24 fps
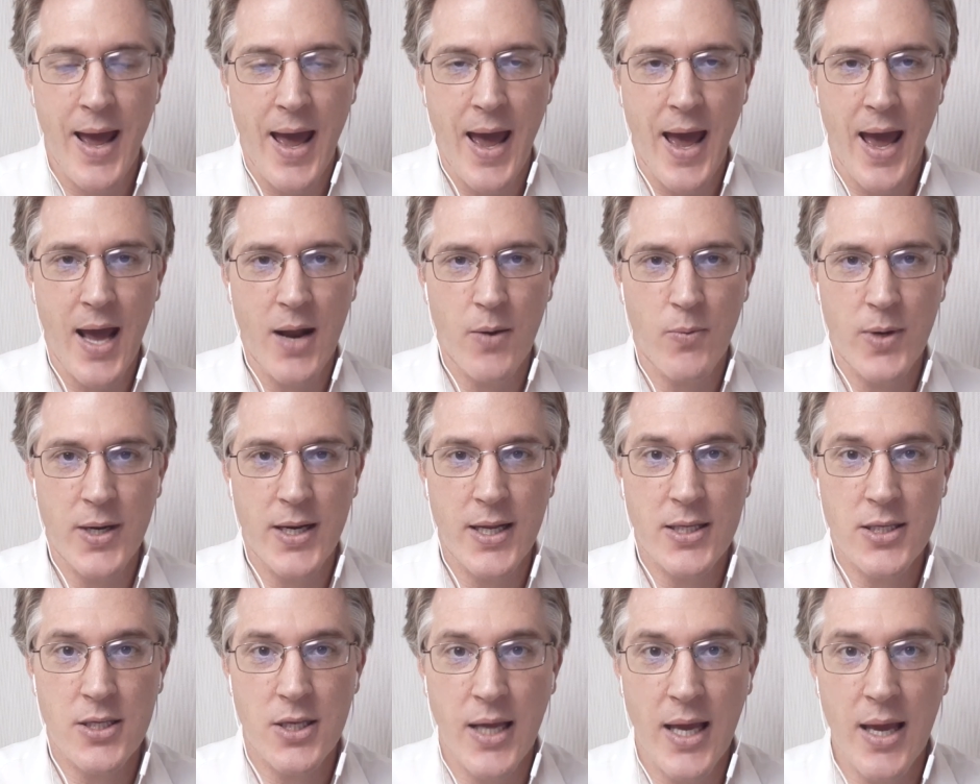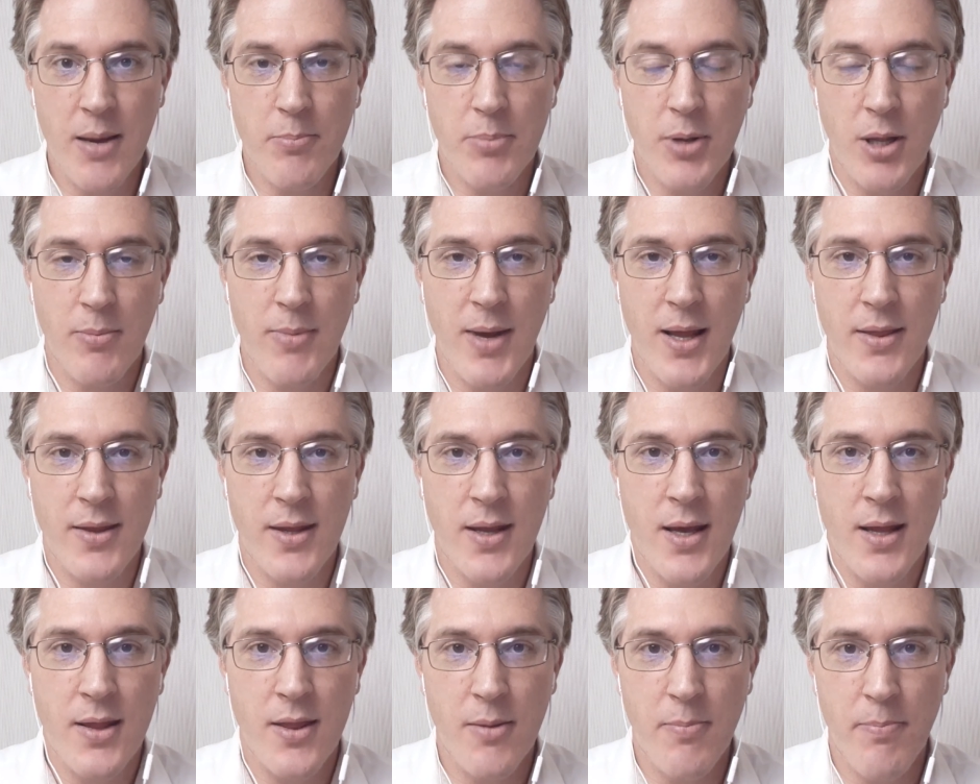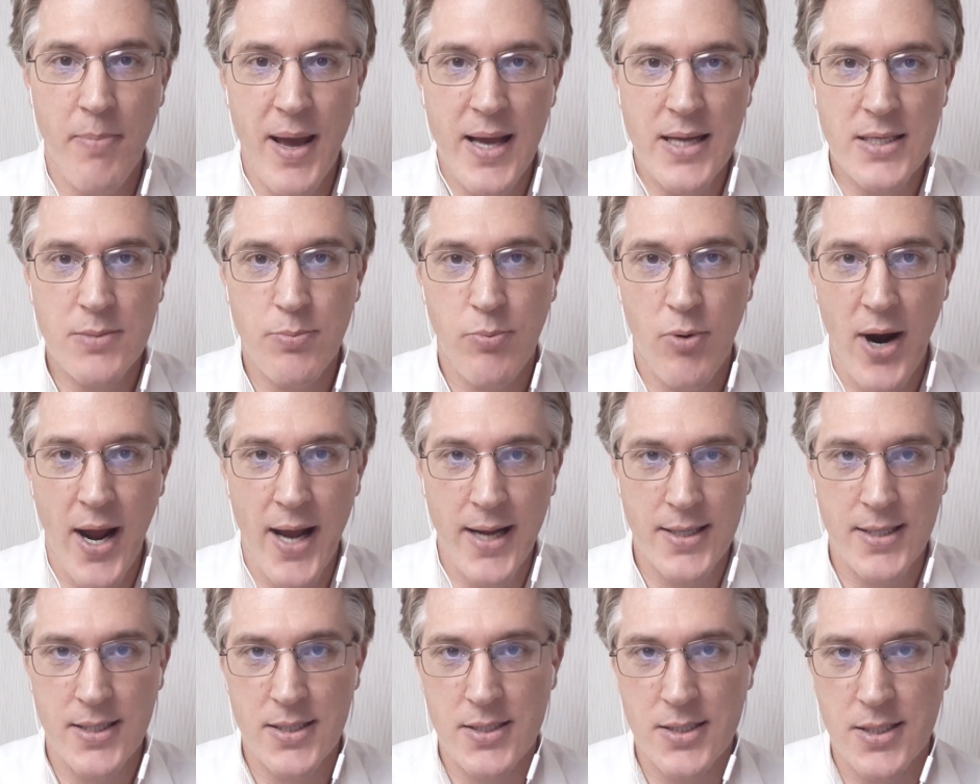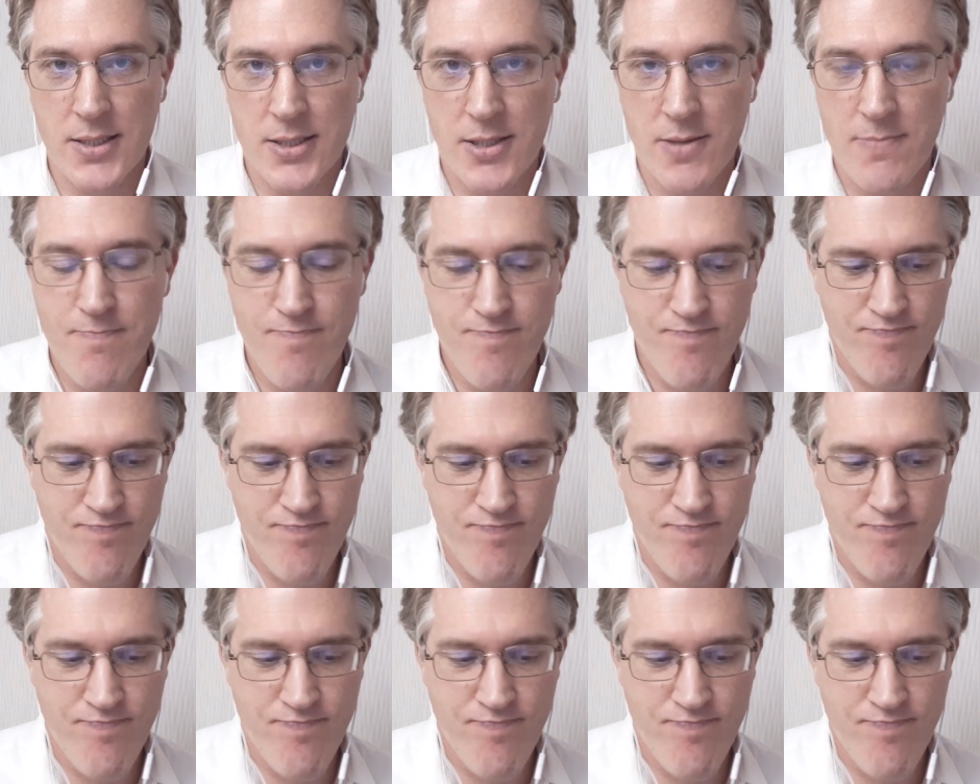and we need to implement the best practices.